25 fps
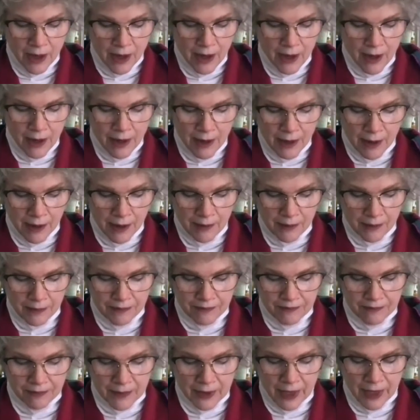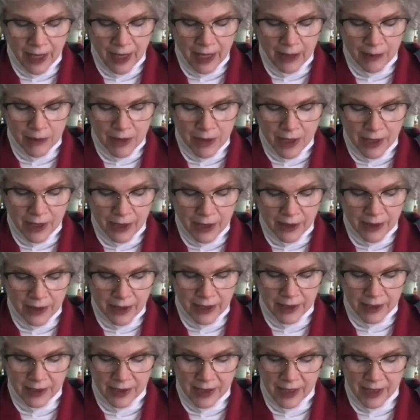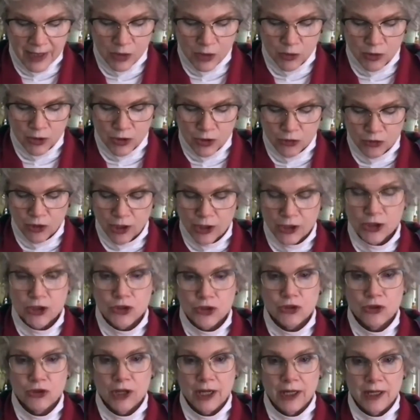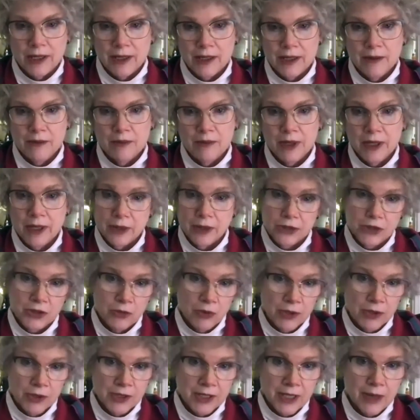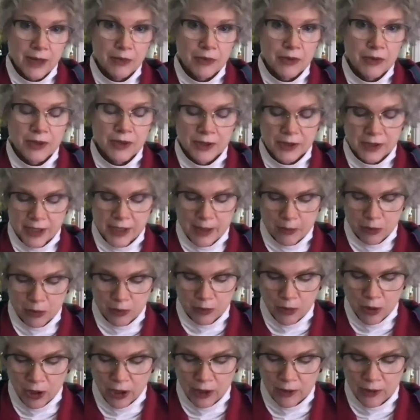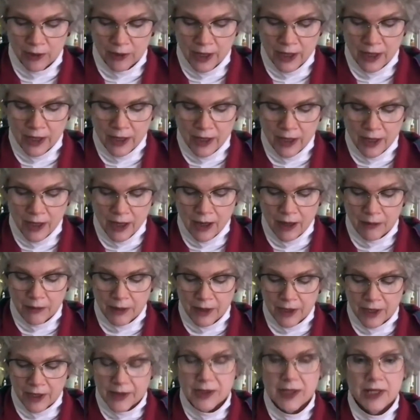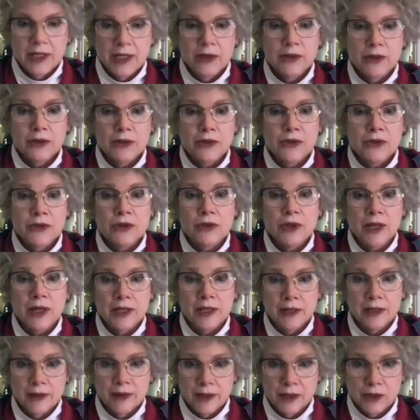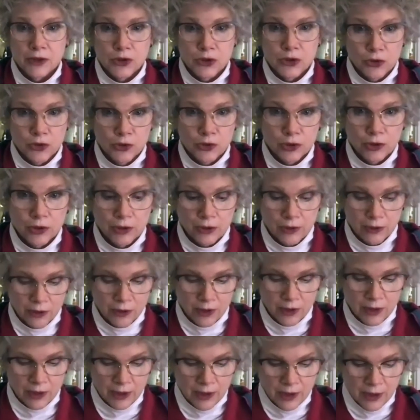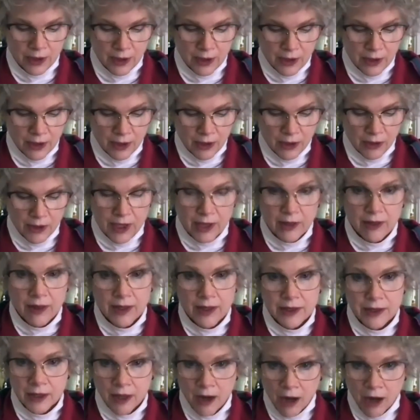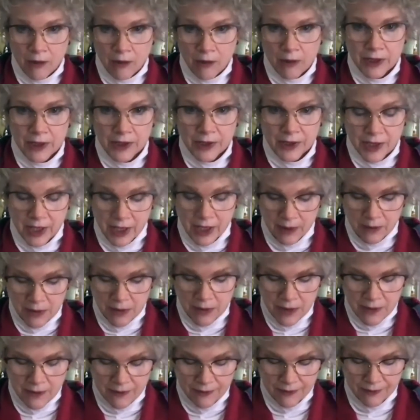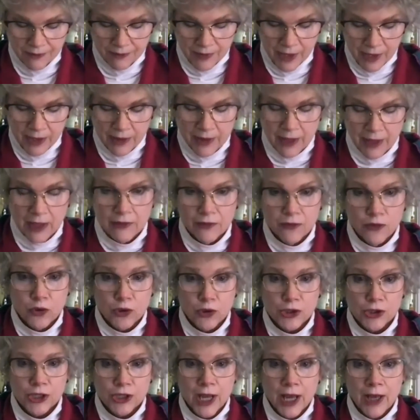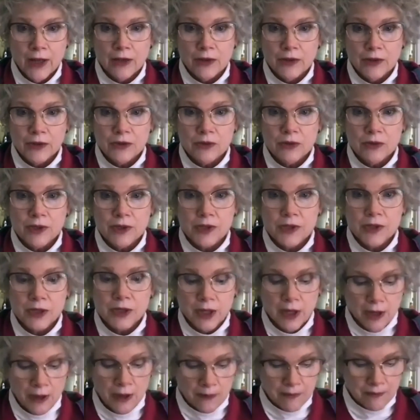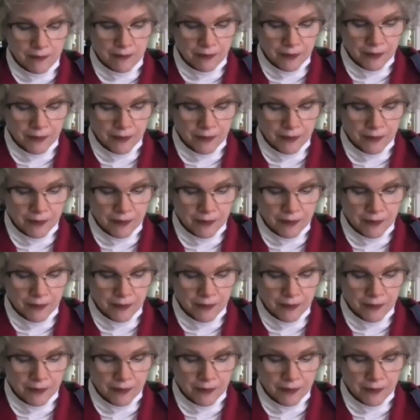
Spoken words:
Amnon, it says, was frustrated because she was kept in this separate part because he couldn't do anything to her. Okay, that's an ominous statement, and that foreshadows what's to come.